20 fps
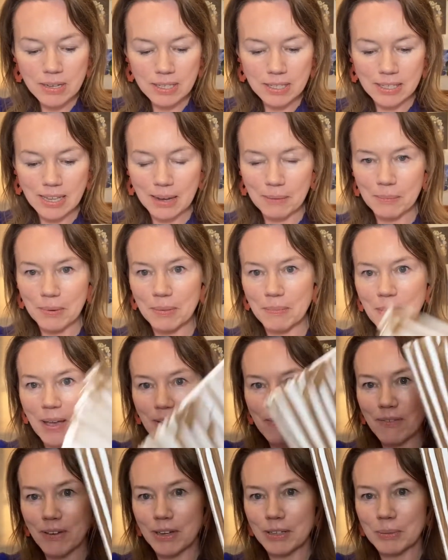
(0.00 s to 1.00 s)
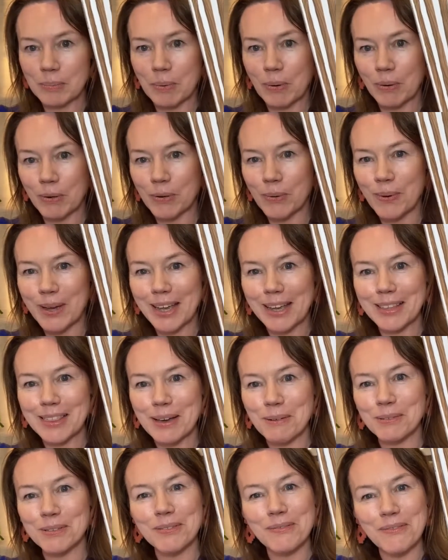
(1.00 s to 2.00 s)
Same with my first book, Twig.
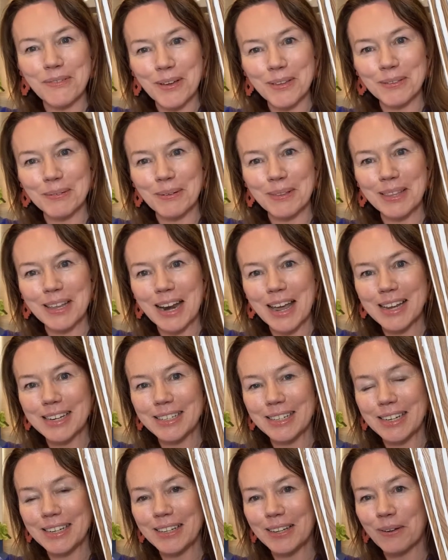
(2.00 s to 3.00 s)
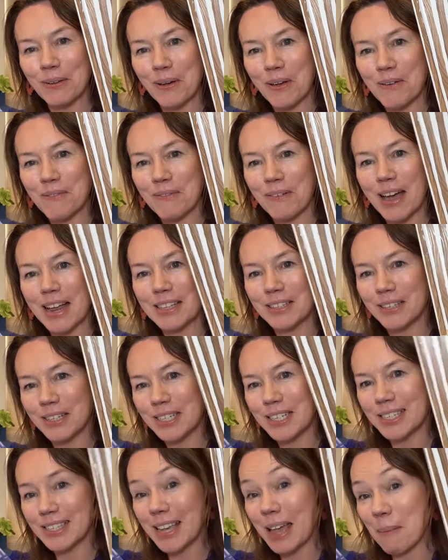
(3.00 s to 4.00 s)
That was the first one that I did, the look and find. So
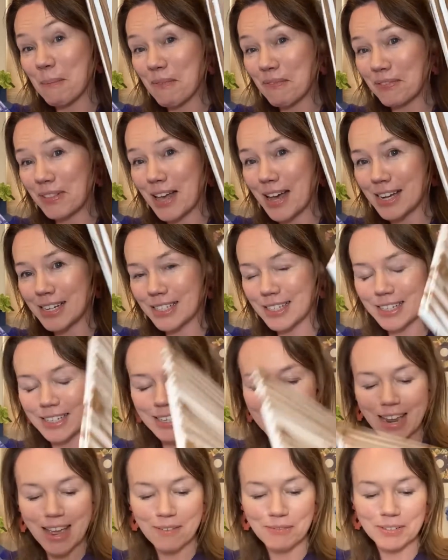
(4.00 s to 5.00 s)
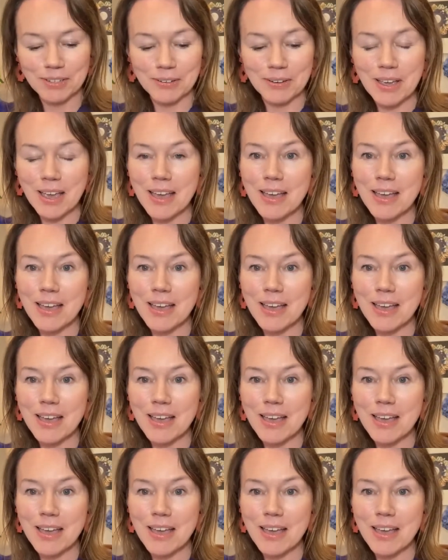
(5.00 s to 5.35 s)
she's camouflaged and you have to